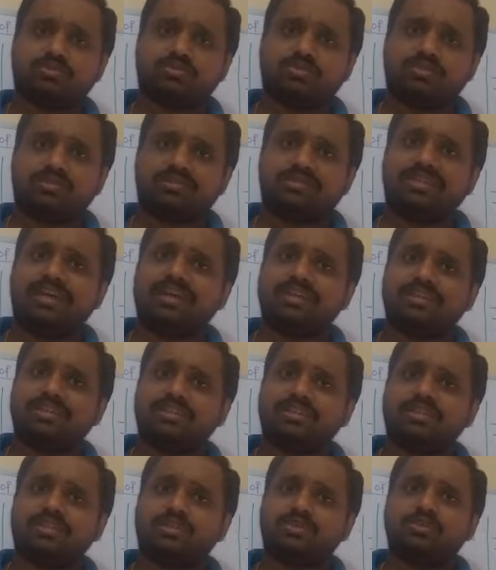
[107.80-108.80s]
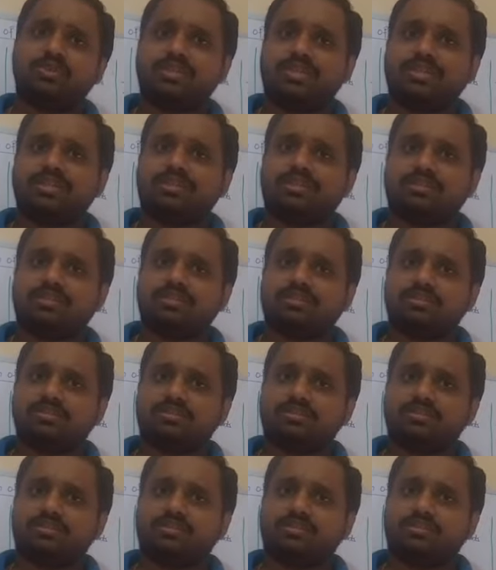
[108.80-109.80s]
that you need
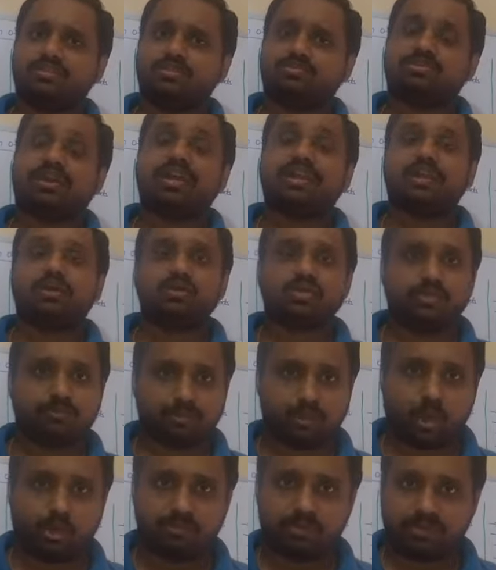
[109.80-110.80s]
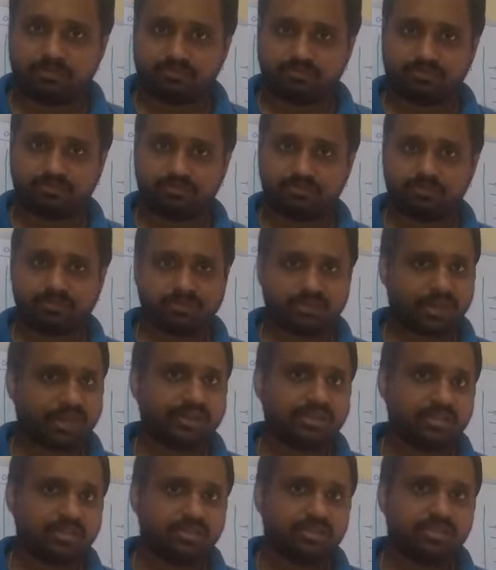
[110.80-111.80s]
to find out the problem,
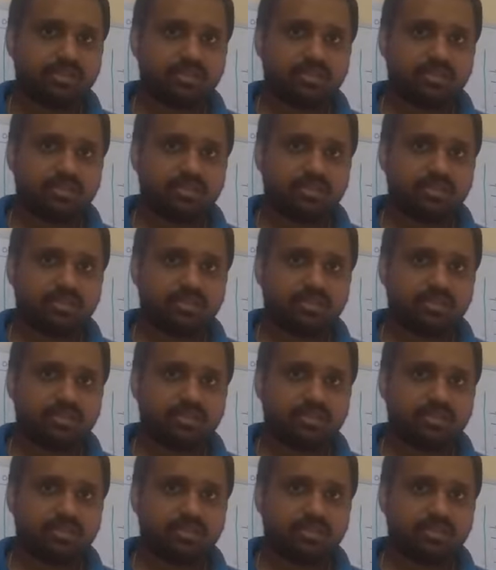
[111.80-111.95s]
right?